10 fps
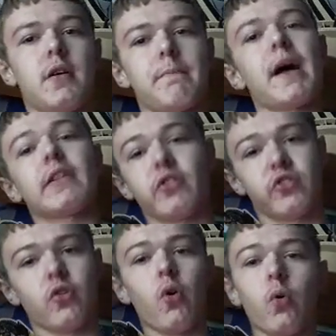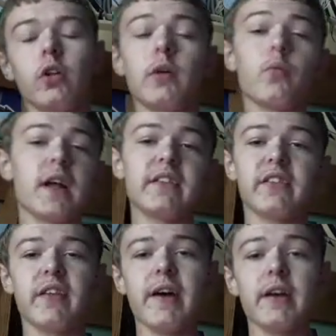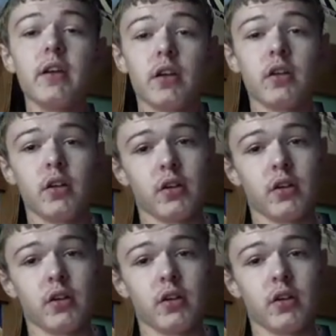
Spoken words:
But I'm back to school on Wednesday.